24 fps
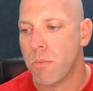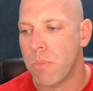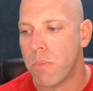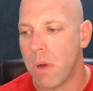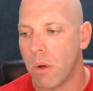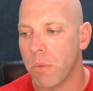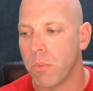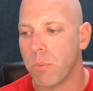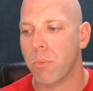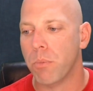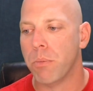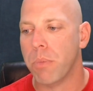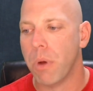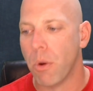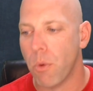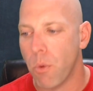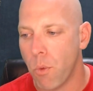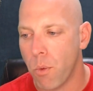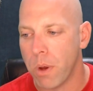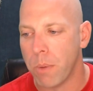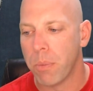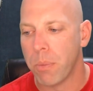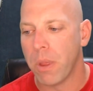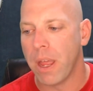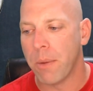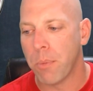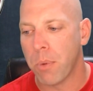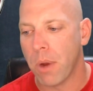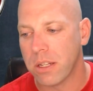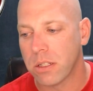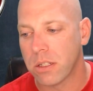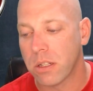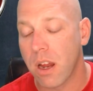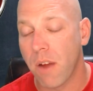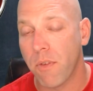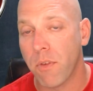but but when we play
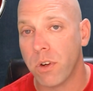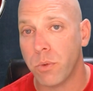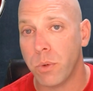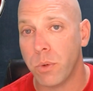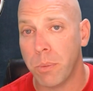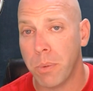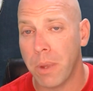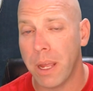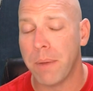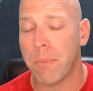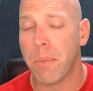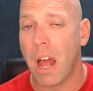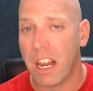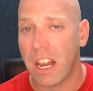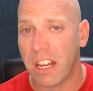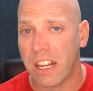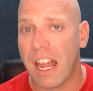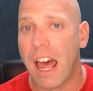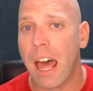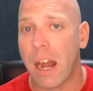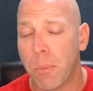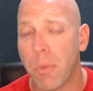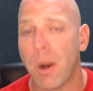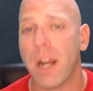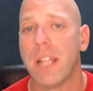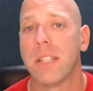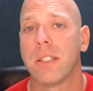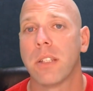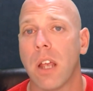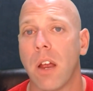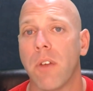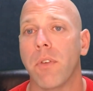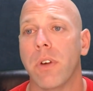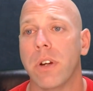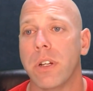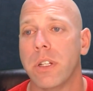press coverage, we play a lot of press
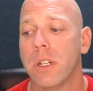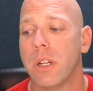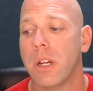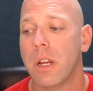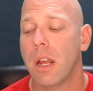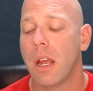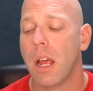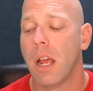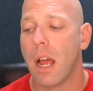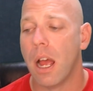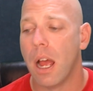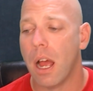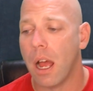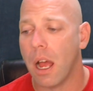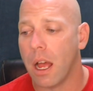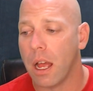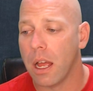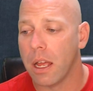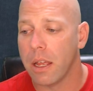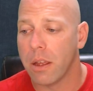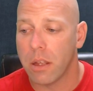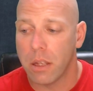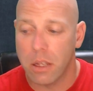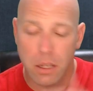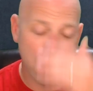coverage, uh,